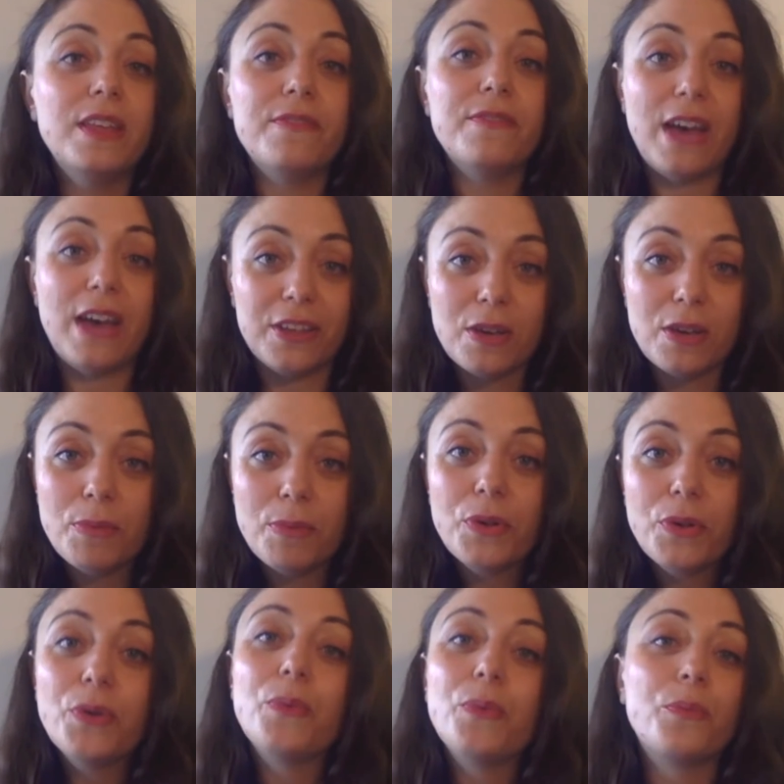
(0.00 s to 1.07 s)

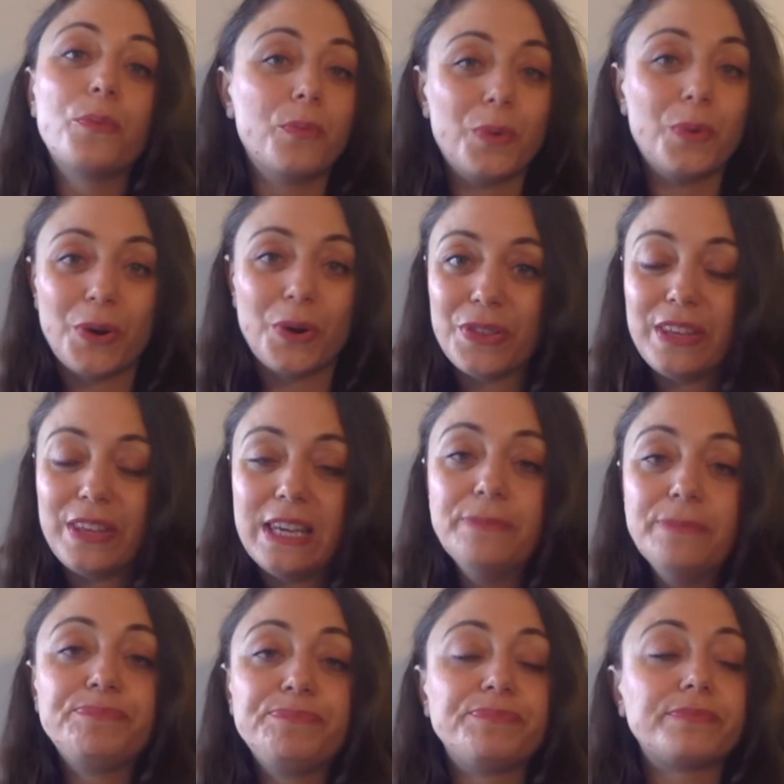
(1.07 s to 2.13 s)
valuable,
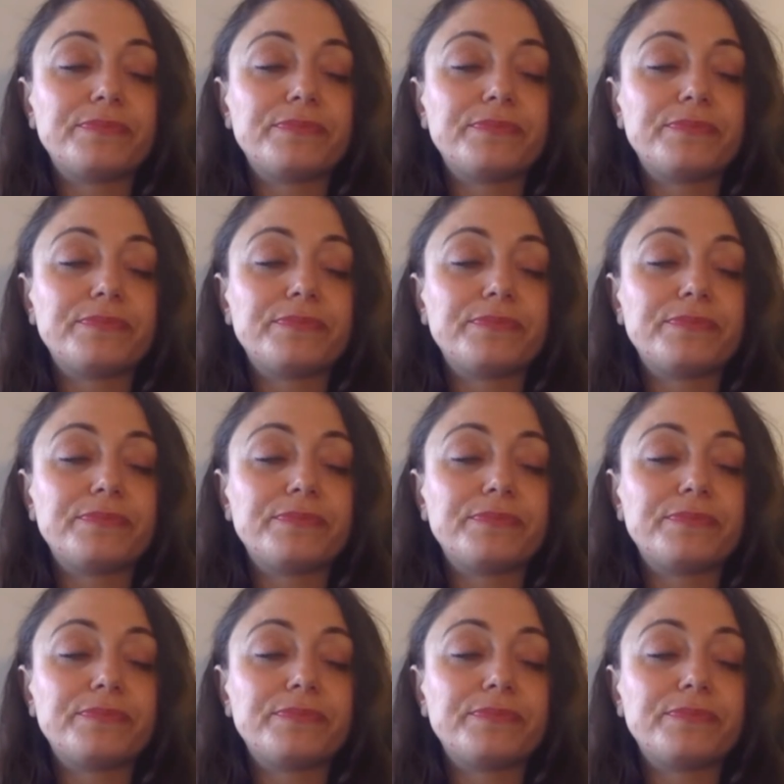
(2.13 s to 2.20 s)
worthy,